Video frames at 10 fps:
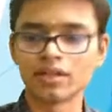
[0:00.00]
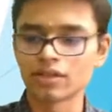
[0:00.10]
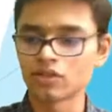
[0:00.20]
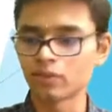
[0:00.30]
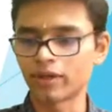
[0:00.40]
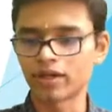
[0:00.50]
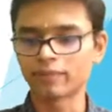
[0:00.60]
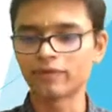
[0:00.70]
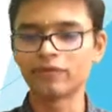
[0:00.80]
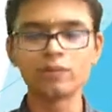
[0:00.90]
So
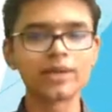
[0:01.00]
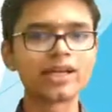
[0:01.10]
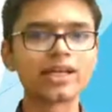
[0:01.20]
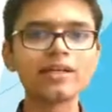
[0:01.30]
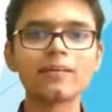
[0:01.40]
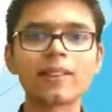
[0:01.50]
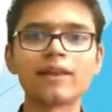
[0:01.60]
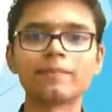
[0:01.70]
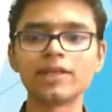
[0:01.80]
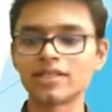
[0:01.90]
before beginning,
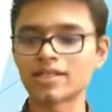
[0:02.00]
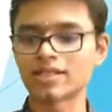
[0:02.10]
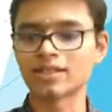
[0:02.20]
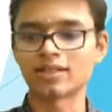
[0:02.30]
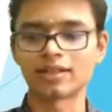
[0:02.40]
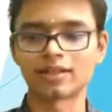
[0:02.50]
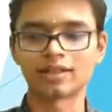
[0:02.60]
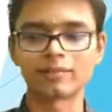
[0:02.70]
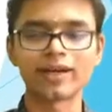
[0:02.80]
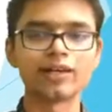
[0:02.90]
let me just
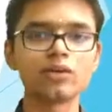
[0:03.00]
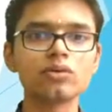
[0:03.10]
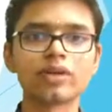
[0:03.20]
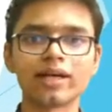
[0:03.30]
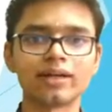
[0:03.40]
remind you,